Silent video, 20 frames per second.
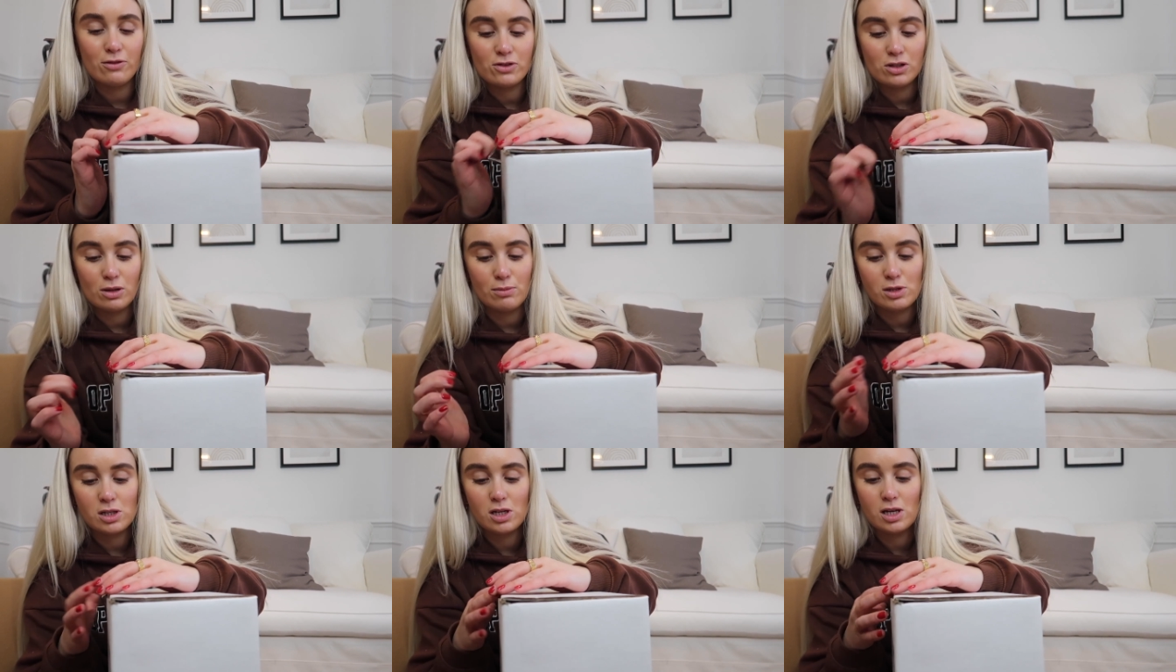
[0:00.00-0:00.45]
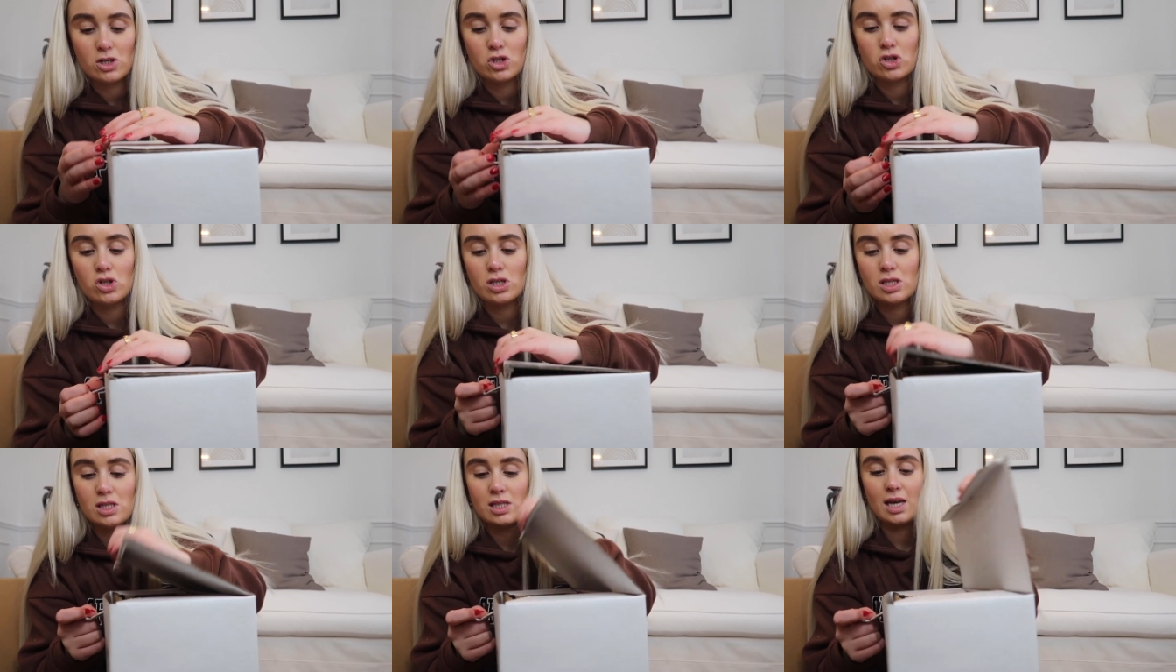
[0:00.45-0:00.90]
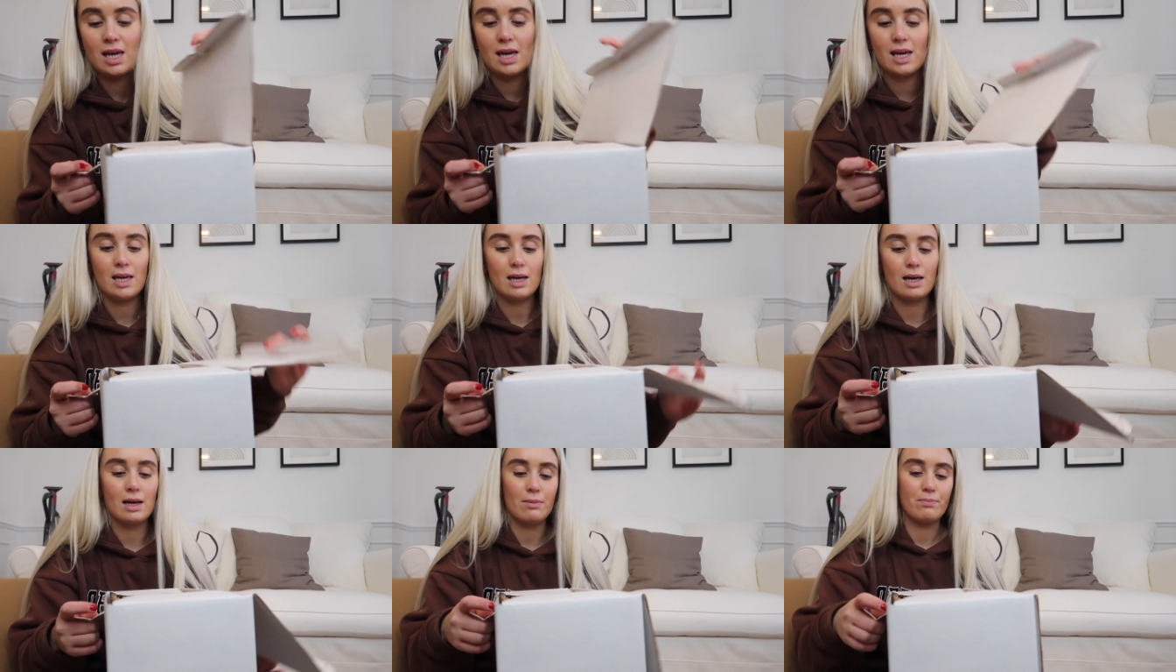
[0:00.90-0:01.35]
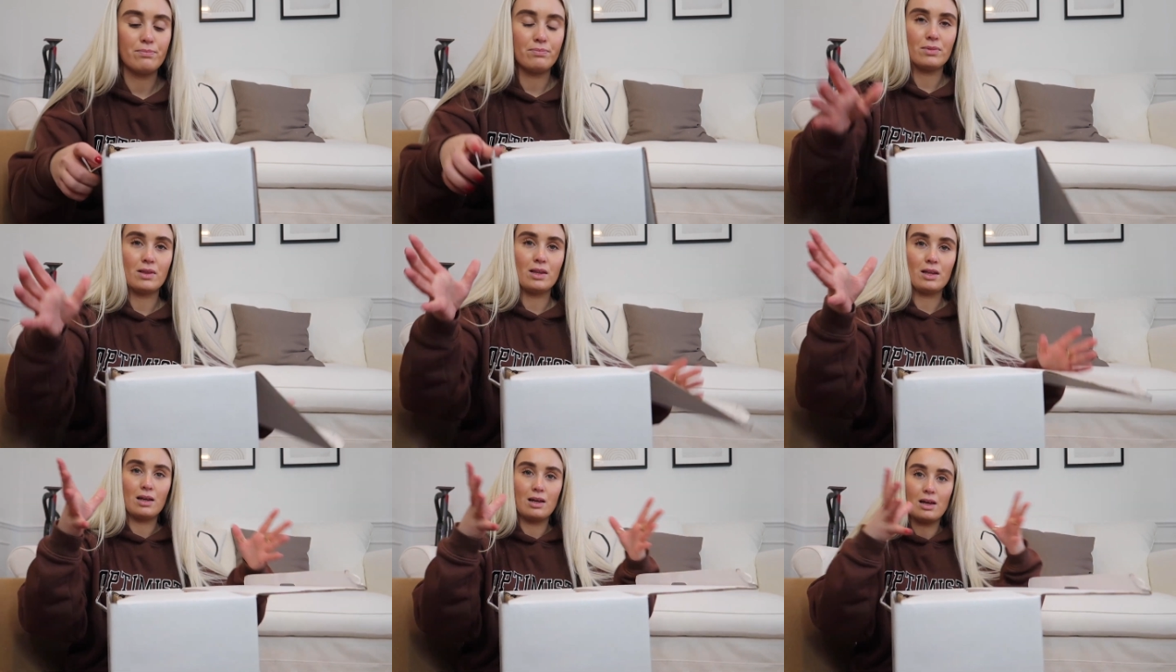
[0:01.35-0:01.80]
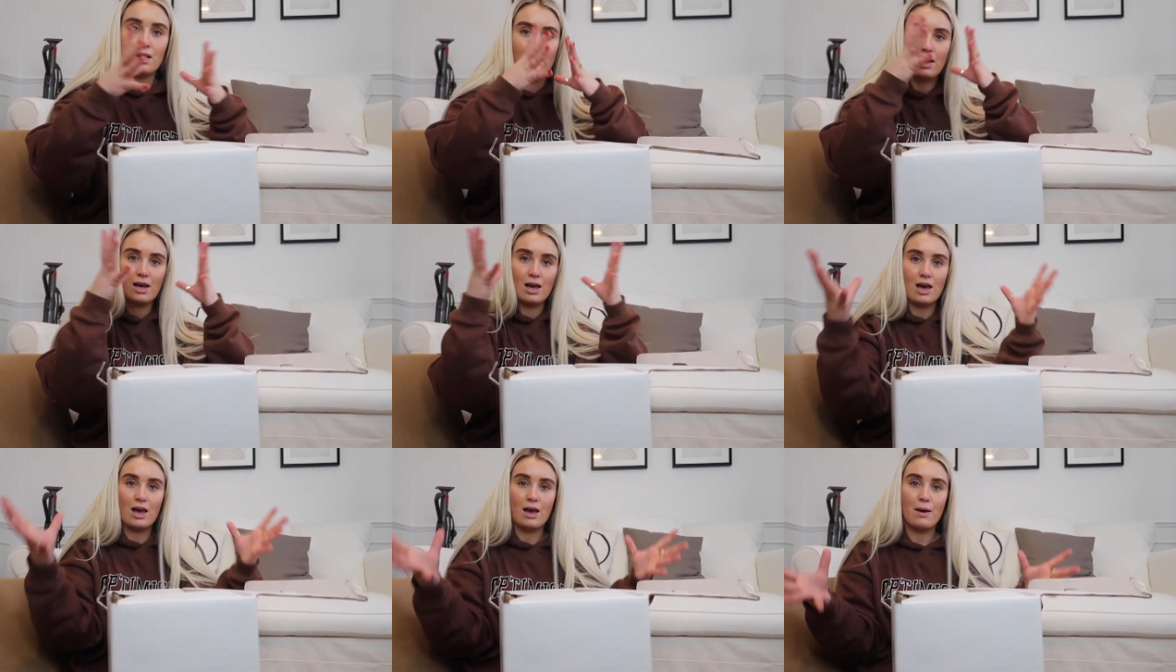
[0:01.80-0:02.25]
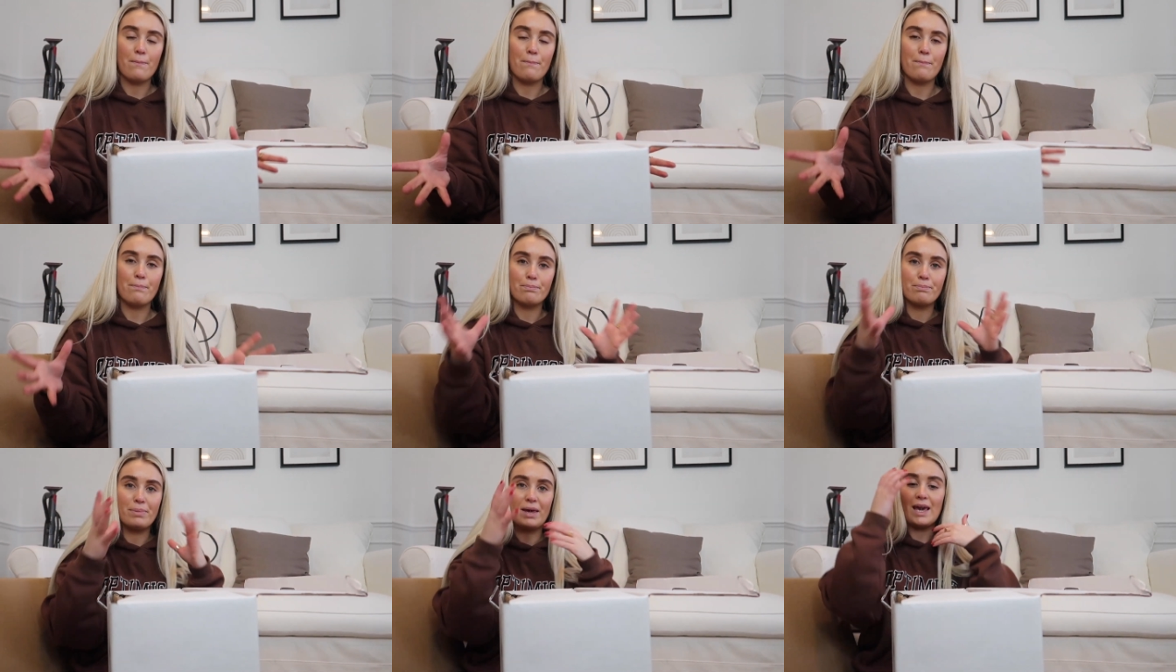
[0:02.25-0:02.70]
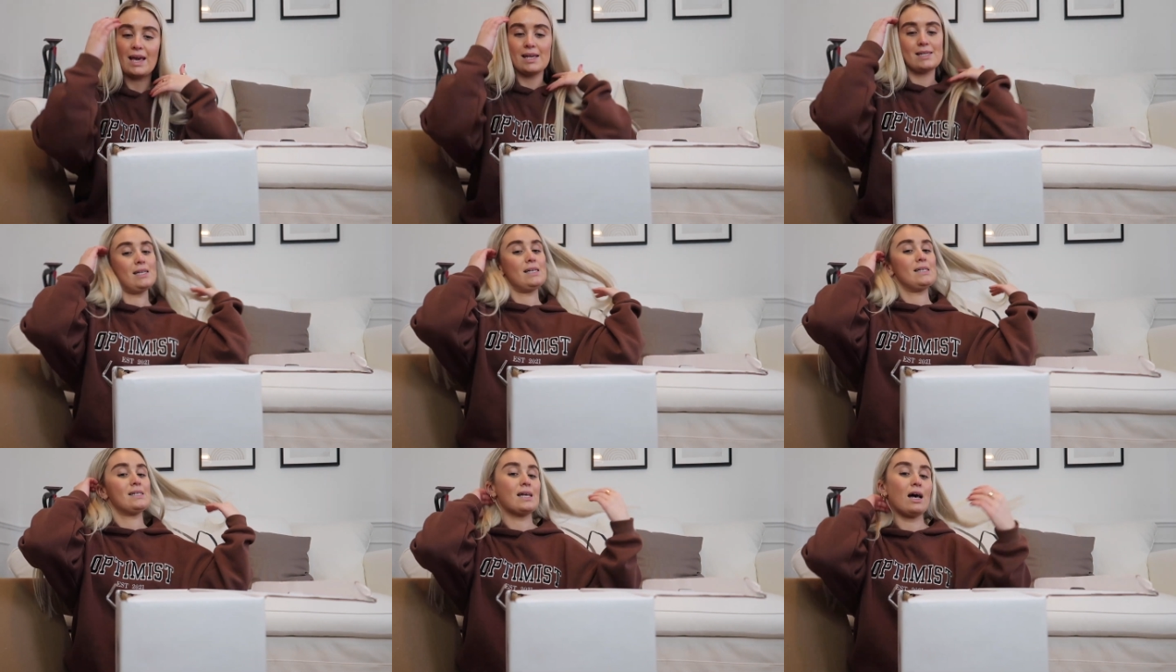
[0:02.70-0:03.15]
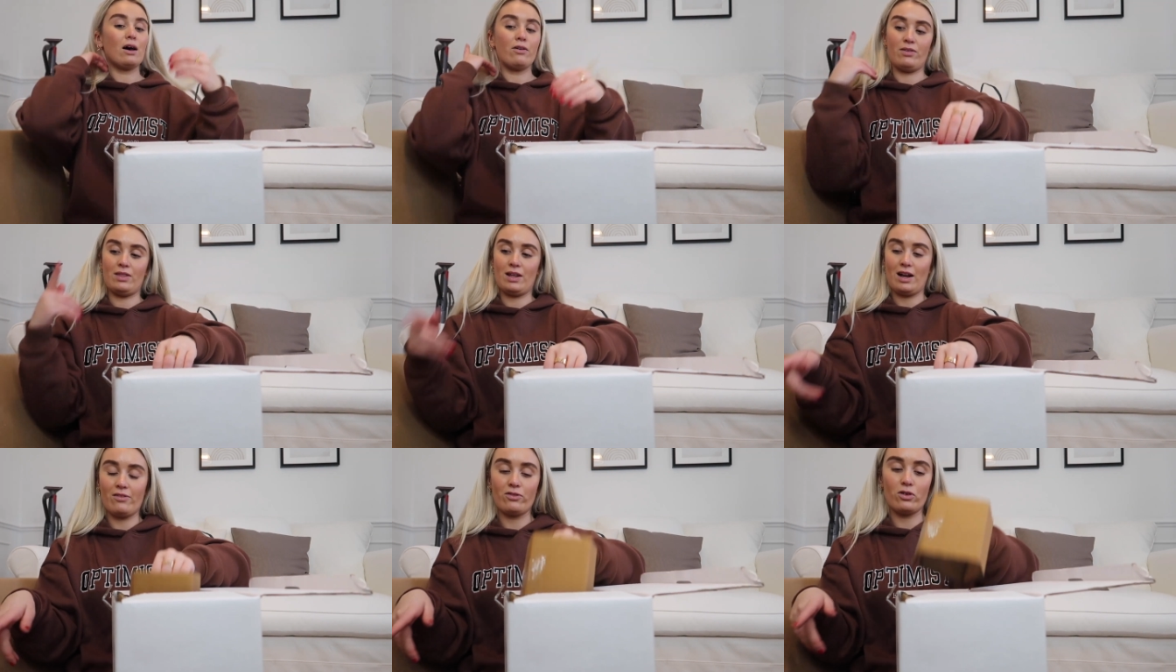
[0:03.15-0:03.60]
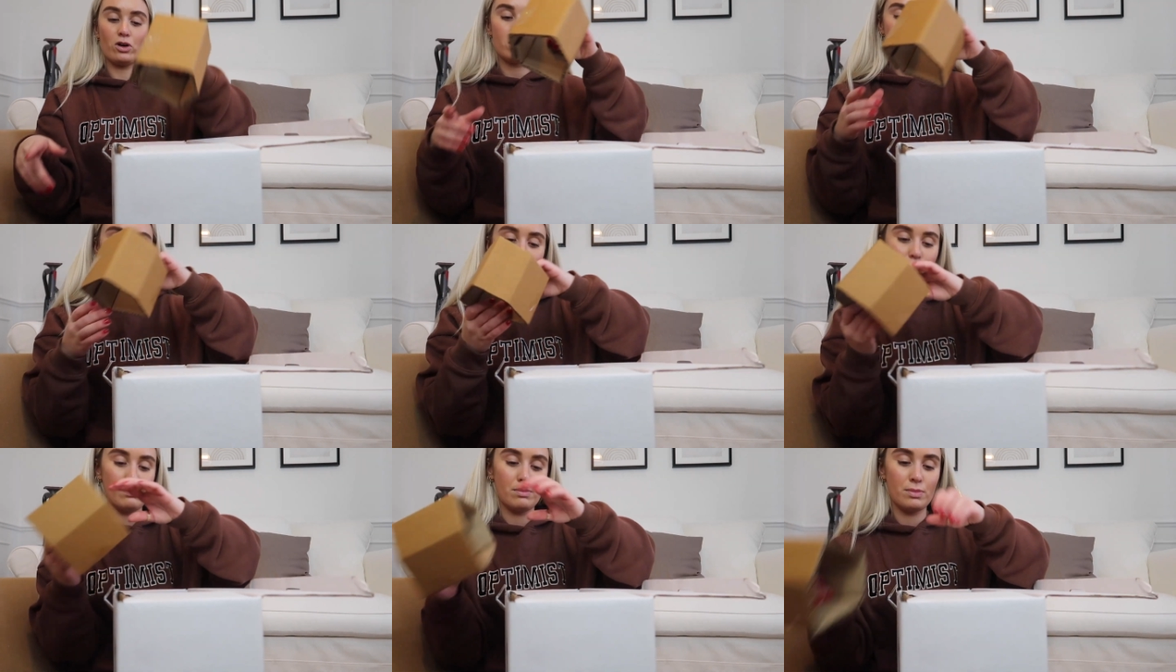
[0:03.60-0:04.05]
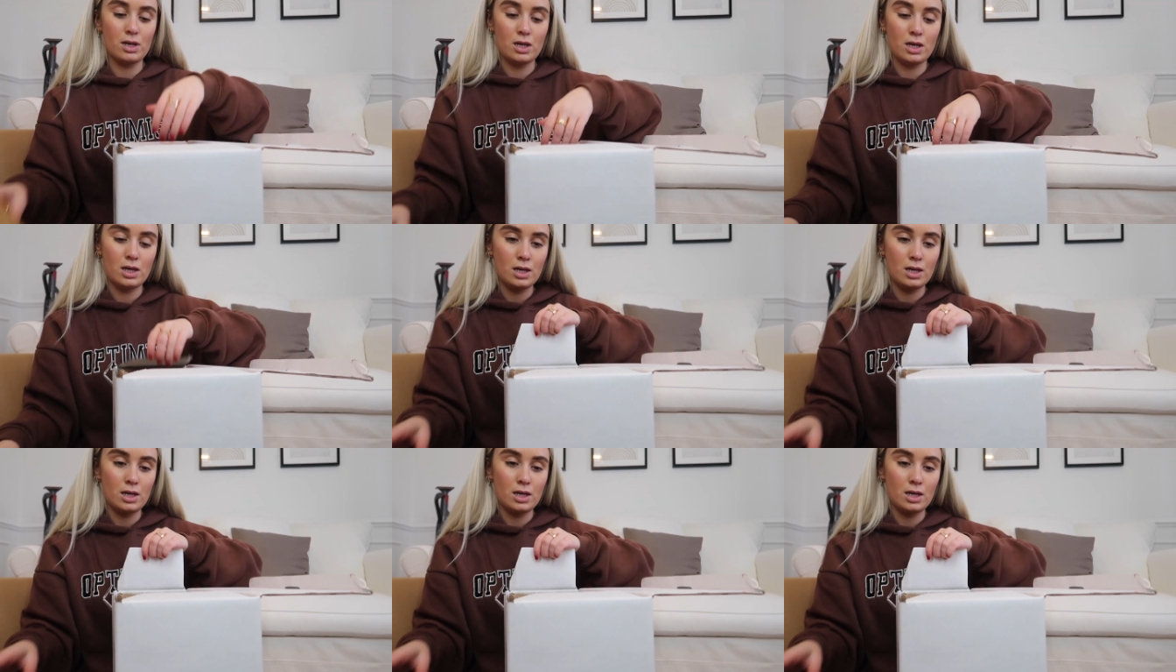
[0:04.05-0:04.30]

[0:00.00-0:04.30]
love them. So it's just the um, base itself, and then I've got some